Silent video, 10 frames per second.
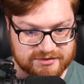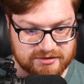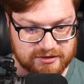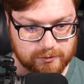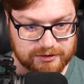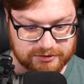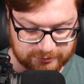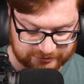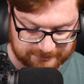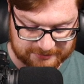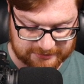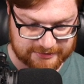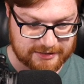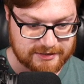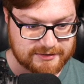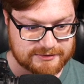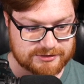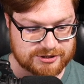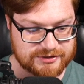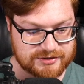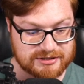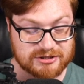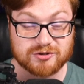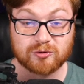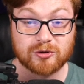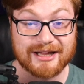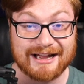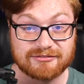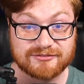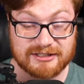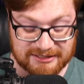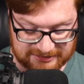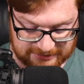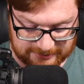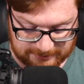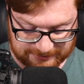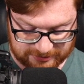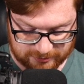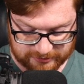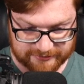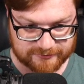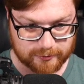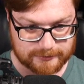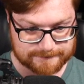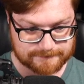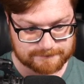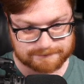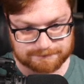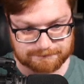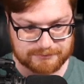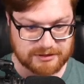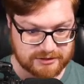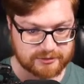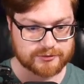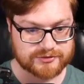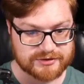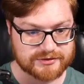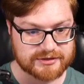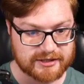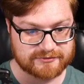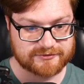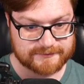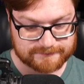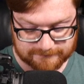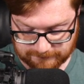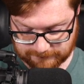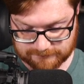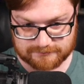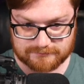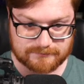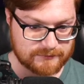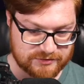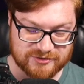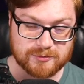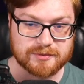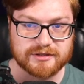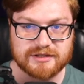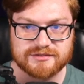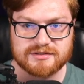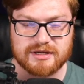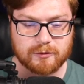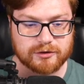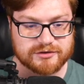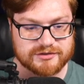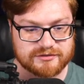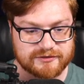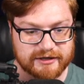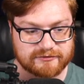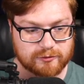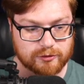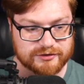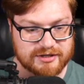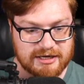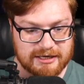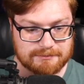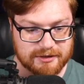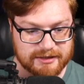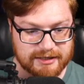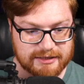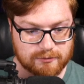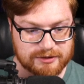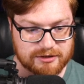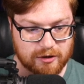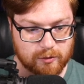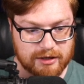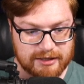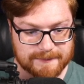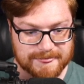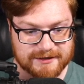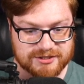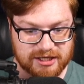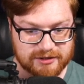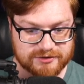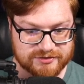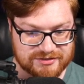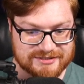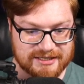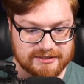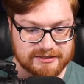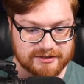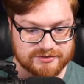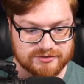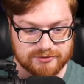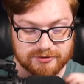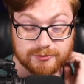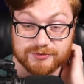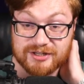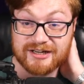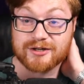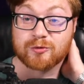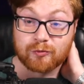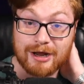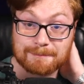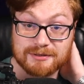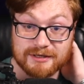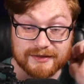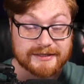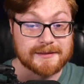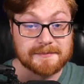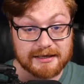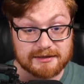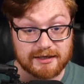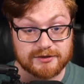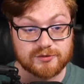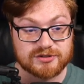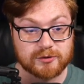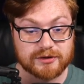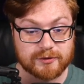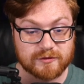editor, we could use something like, hey, cheesy control F. Um, let me control F for Pico CTF super easy. That works just fine for us. But hey, we know the challenge is intending us to use grep, that command line utility that we've